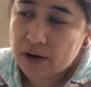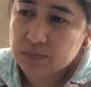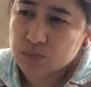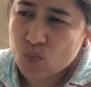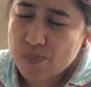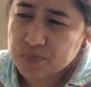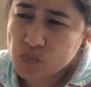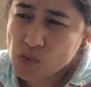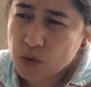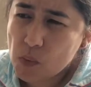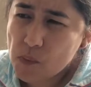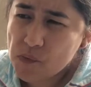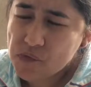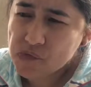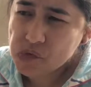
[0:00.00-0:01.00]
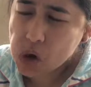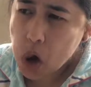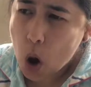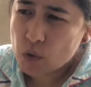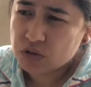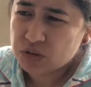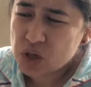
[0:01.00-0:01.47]
If you're going to be
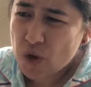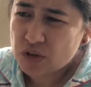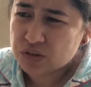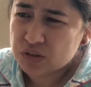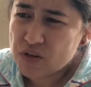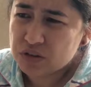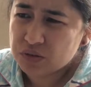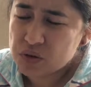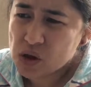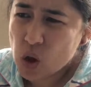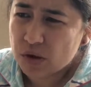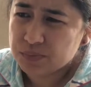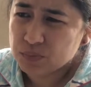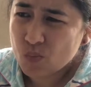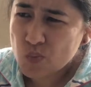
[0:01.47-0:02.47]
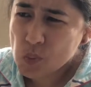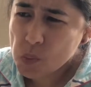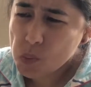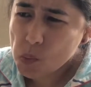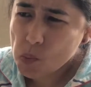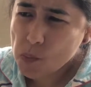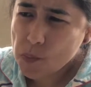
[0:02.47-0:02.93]
asking me if I'm taking
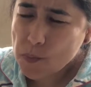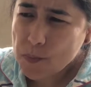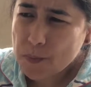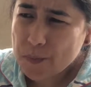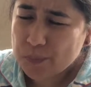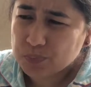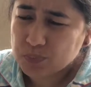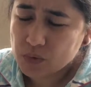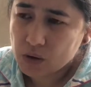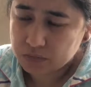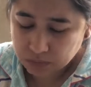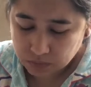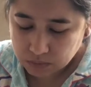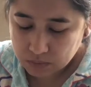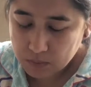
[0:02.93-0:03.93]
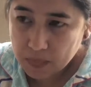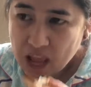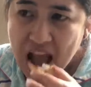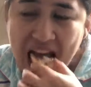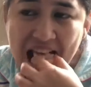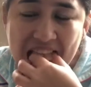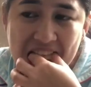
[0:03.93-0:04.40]
any vitamins,
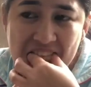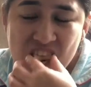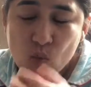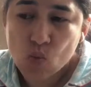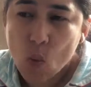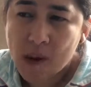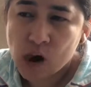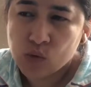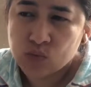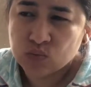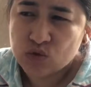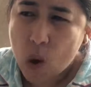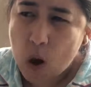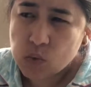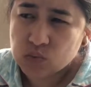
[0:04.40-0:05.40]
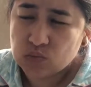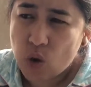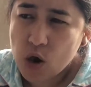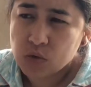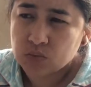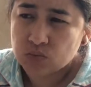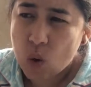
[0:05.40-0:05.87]
no, I don't take any
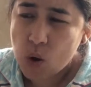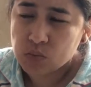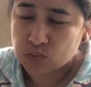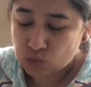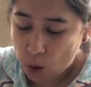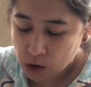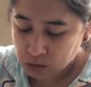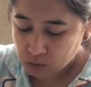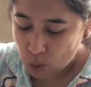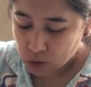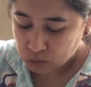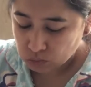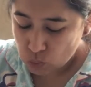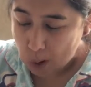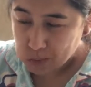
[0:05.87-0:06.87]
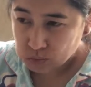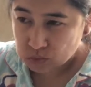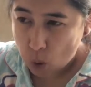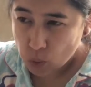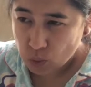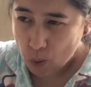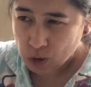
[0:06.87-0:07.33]
vitamins at the moment.
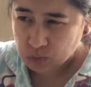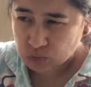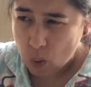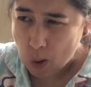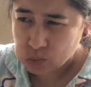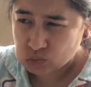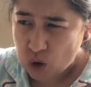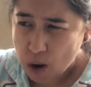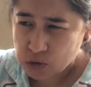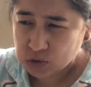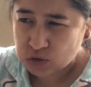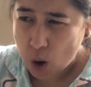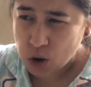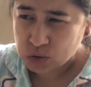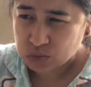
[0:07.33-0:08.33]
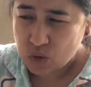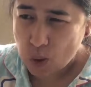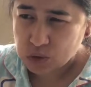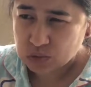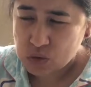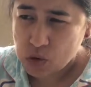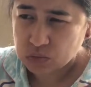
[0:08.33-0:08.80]
I just
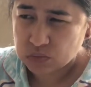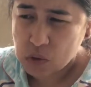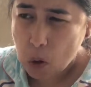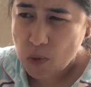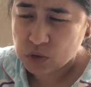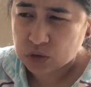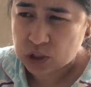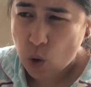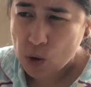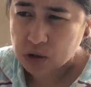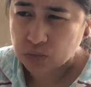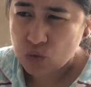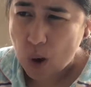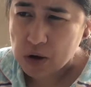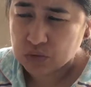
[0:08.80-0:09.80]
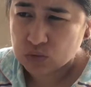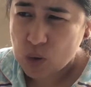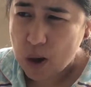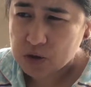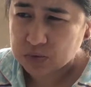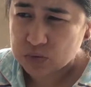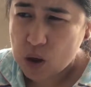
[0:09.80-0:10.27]
try to eat
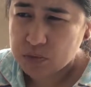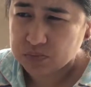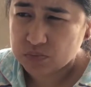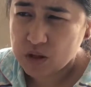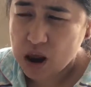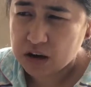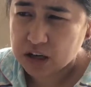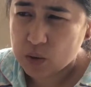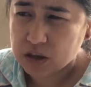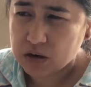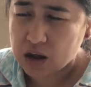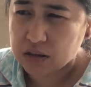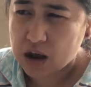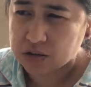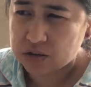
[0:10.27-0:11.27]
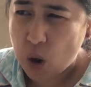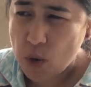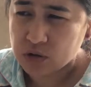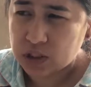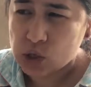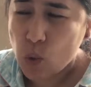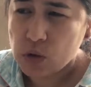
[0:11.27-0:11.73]
good food,
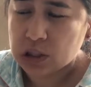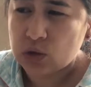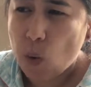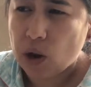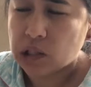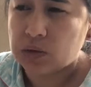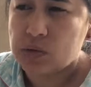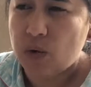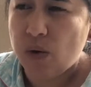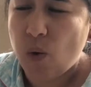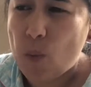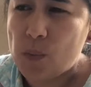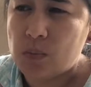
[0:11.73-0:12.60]
healthy food.